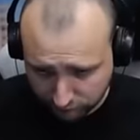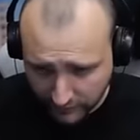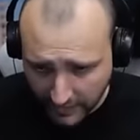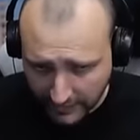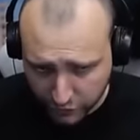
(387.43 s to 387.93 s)

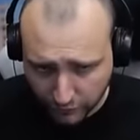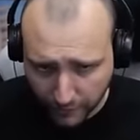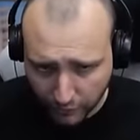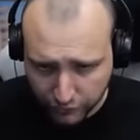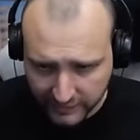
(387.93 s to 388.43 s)
I
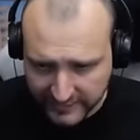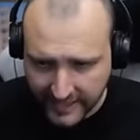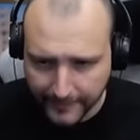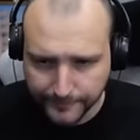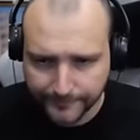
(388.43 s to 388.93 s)
supposed to
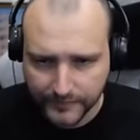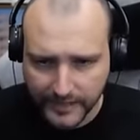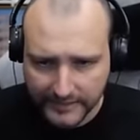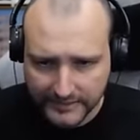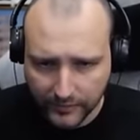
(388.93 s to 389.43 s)
say.
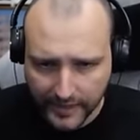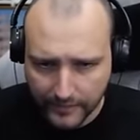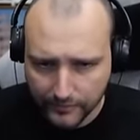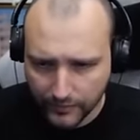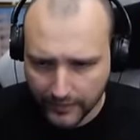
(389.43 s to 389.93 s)
That's
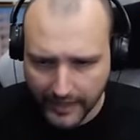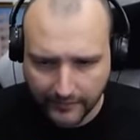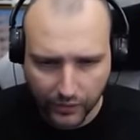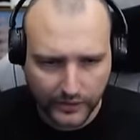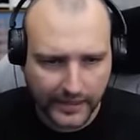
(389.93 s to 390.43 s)
okay, we
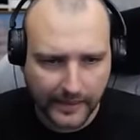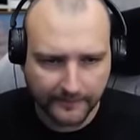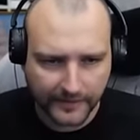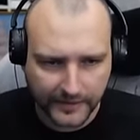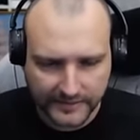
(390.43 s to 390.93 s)
have all
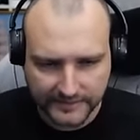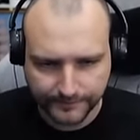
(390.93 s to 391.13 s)
time, fellas.